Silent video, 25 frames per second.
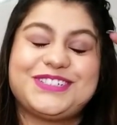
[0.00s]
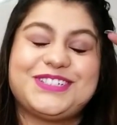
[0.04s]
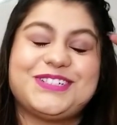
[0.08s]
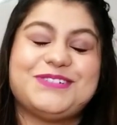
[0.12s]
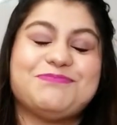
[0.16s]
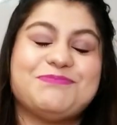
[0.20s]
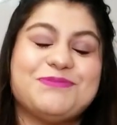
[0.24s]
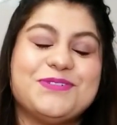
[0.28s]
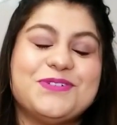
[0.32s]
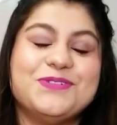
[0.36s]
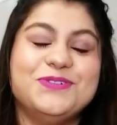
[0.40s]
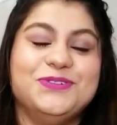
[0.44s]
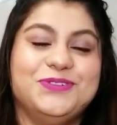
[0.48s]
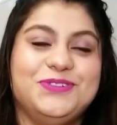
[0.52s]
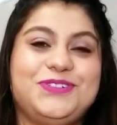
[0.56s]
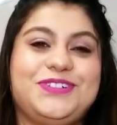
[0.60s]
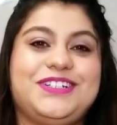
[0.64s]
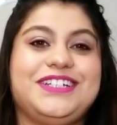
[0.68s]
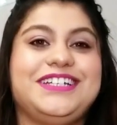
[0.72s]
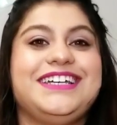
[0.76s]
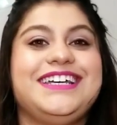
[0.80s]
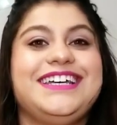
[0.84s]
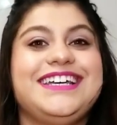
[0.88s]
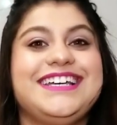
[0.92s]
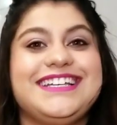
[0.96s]

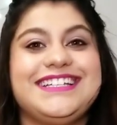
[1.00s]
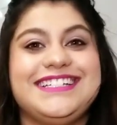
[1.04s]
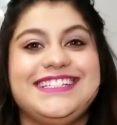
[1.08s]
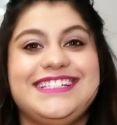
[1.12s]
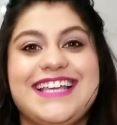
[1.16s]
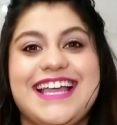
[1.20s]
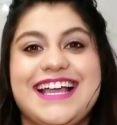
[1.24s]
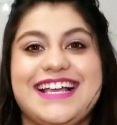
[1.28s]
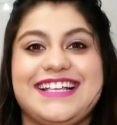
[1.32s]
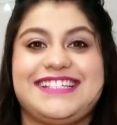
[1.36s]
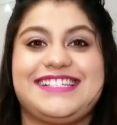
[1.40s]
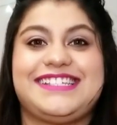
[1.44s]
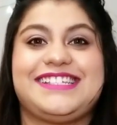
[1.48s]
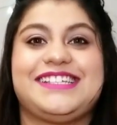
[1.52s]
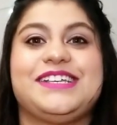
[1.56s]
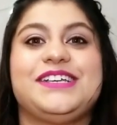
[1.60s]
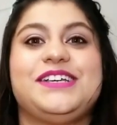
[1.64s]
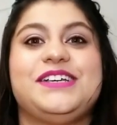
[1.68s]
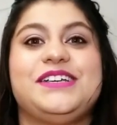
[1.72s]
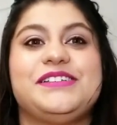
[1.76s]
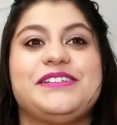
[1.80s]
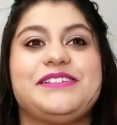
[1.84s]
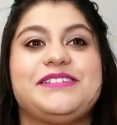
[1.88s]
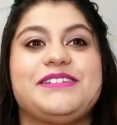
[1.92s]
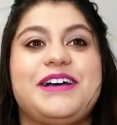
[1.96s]
removed. Yes,
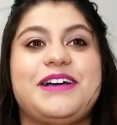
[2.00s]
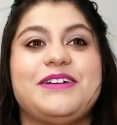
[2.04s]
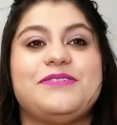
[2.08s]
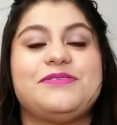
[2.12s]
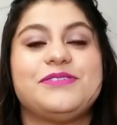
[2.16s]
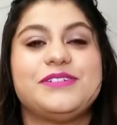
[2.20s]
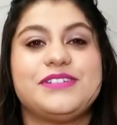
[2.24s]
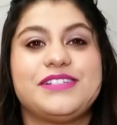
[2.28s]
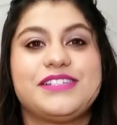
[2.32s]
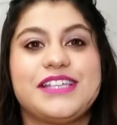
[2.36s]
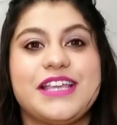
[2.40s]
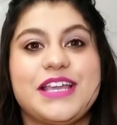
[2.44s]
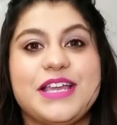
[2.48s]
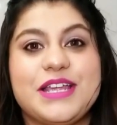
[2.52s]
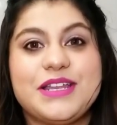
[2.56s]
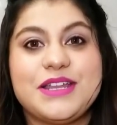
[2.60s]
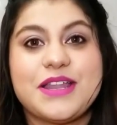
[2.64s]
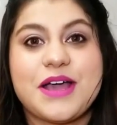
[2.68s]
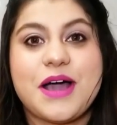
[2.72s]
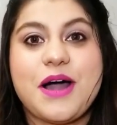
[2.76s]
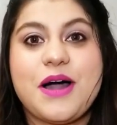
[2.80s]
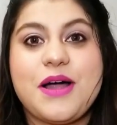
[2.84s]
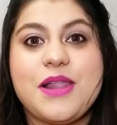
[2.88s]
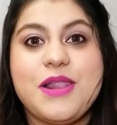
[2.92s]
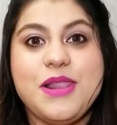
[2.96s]
so I was
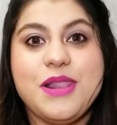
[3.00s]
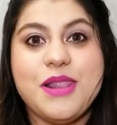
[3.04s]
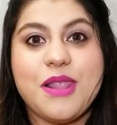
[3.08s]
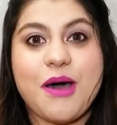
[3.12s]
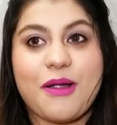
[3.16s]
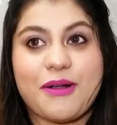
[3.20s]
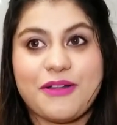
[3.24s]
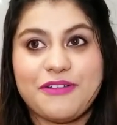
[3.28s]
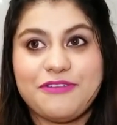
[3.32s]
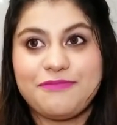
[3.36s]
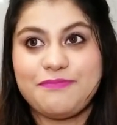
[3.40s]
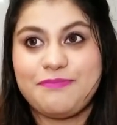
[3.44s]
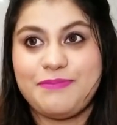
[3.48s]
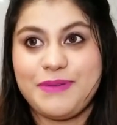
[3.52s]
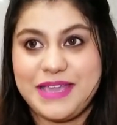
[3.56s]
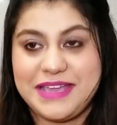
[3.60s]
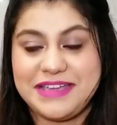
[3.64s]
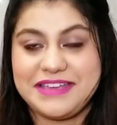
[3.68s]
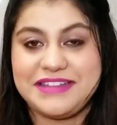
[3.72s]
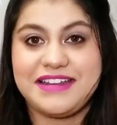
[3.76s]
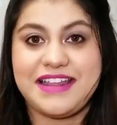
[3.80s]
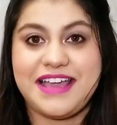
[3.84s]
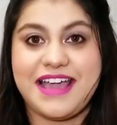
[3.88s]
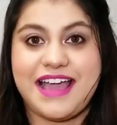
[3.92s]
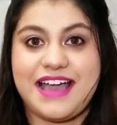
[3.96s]
in a lot of
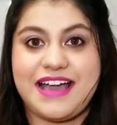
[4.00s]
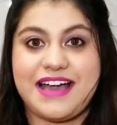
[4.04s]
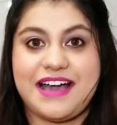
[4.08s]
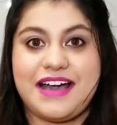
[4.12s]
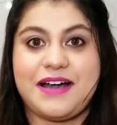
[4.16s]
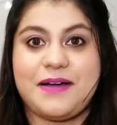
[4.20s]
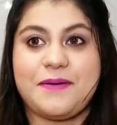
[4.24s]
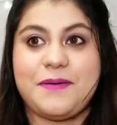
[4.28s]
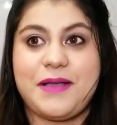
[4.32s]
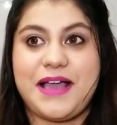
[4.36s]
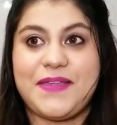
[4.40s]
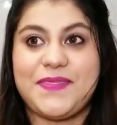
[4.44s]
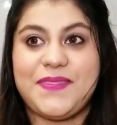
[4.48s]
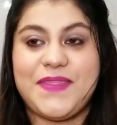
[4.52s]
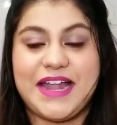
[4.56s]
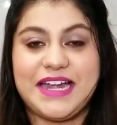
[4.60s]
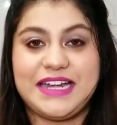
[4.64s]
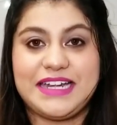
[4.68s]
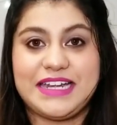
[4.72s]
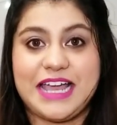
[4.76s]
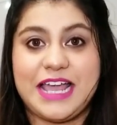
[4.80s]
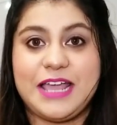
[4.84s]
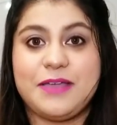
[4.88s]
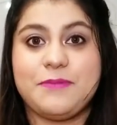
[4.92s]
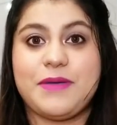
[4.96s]
pain at
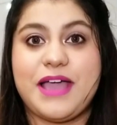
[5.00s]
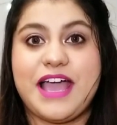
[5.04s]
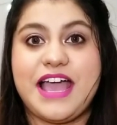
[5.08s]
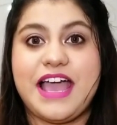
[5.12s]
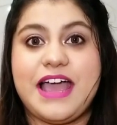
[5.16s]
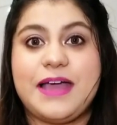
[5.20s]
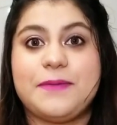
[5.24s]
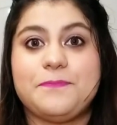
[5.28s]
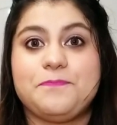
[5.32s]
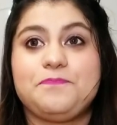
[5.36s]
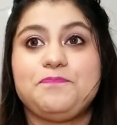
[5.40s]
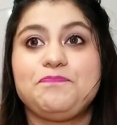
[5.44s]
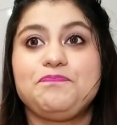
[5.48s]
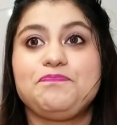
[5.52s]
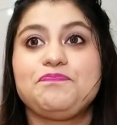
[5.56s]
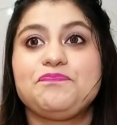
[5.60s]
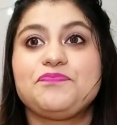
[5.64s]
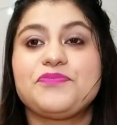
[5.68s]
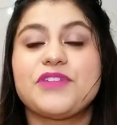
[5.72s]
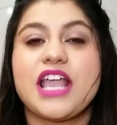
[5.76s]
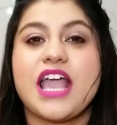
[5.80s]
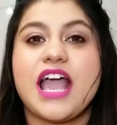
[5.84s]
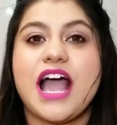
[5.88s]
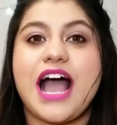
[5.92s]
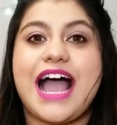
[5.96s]
that time, and
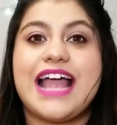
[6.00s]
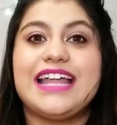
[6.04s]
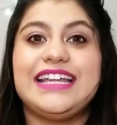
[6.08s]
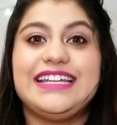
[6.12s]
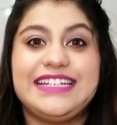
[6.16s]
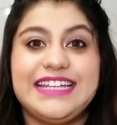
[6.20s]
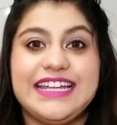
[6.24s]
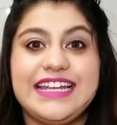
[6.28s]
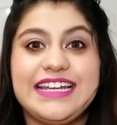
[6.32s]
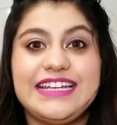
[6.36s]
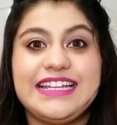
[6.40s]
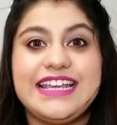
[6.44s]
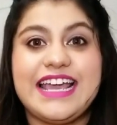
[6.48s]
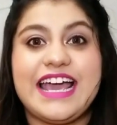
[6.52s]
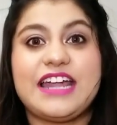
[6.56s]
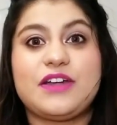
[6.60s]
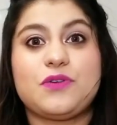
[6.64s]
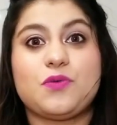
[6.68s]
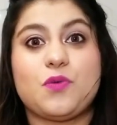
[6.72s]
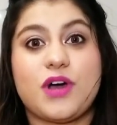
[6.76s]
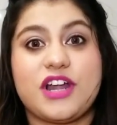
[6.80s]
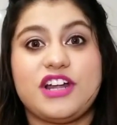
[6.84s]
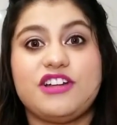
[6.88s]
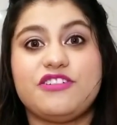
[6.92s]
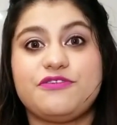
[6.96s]
I did
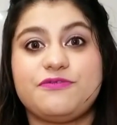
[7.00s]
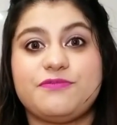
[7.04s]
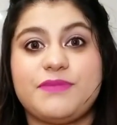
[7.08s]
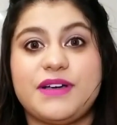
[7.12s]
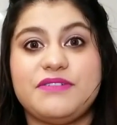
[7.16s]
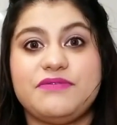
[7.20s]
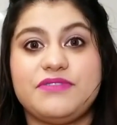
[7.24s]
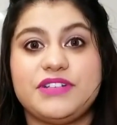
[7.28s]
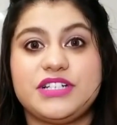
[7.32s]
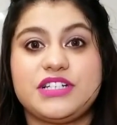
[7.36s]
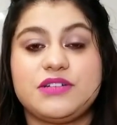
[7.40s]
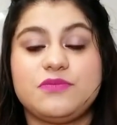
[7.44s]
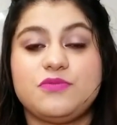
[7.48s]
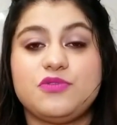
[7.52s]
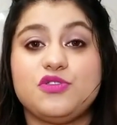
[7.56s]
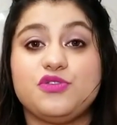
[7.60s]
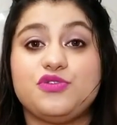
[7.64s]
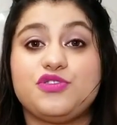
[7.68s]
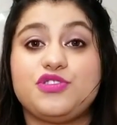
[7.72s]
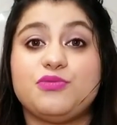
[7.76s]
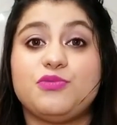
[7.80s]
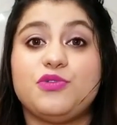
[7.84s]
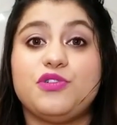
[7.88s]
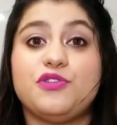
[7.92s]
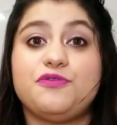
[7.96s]
get one of my wisdom
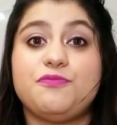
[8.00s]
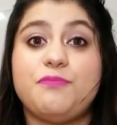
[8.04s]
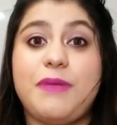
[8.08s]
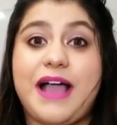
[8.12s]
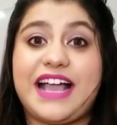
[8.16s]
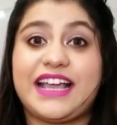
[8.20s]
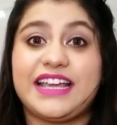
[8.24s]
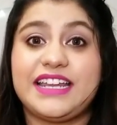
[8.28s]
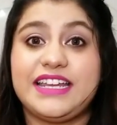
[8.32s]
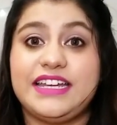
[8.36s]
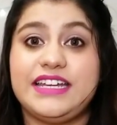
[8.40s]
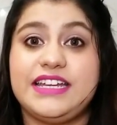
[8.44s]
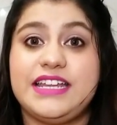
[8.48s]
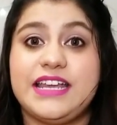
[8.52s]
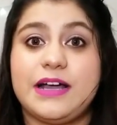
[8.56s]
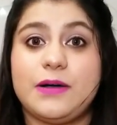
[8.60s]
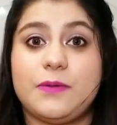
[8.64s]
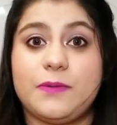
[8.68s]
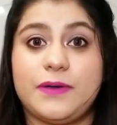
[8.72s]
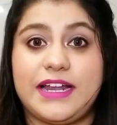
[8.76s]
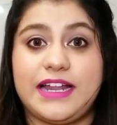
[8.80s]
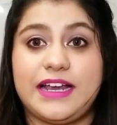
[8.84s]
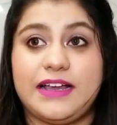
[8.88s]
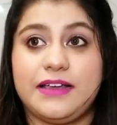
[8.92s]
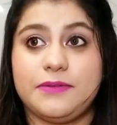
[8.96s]
tooth removed back in India
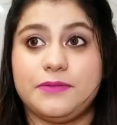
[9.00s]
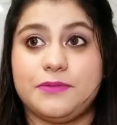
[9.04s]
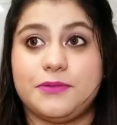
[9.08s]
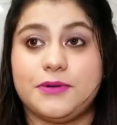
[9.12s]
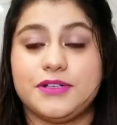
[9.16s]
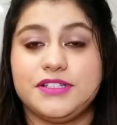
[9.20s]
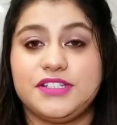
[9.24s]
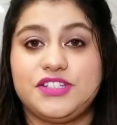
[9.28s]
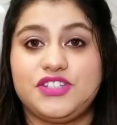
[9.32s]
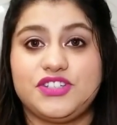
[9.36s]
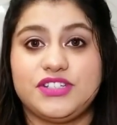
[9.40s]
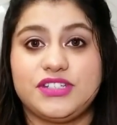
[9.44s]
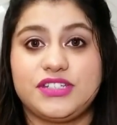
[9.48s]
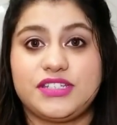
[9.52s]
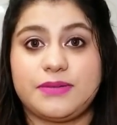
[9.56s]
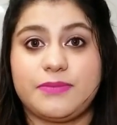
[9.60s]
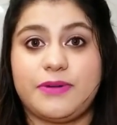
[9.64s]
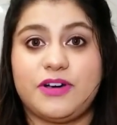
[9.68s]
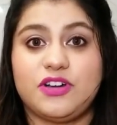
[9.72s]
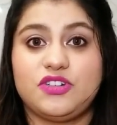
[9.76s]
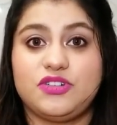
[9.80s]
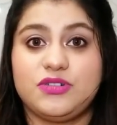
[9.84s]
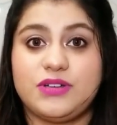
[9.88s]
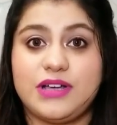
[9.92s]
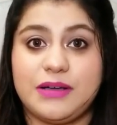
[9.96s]
when I was just
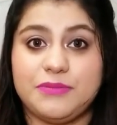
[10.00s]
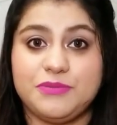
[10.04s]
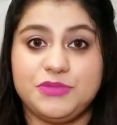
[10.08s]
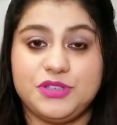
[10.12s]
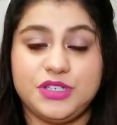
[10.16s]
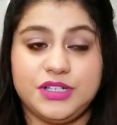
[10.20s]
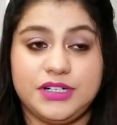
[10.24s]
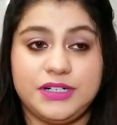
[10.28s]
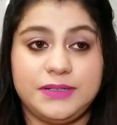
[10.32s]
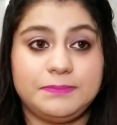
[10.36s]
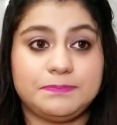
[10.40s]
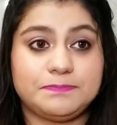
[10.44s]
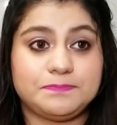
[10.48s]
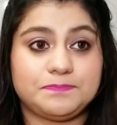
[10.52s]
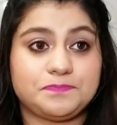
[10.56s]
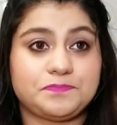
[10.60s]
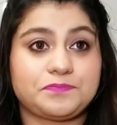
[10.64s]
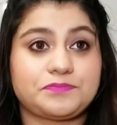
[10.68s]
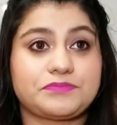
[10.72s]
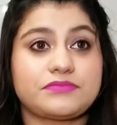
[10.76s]
about to come here.